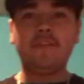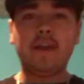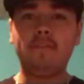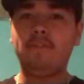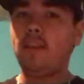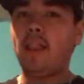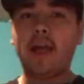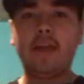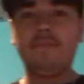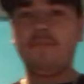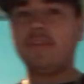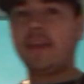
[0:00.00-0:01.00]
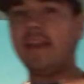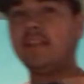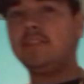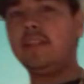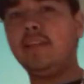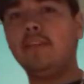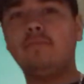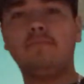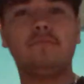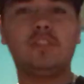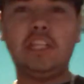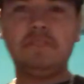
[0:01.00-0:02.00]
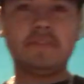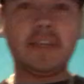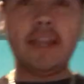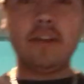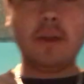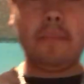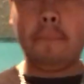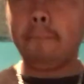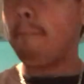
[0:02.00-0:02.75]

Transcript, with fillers: fan for life. KC, Chiefs Kingdom.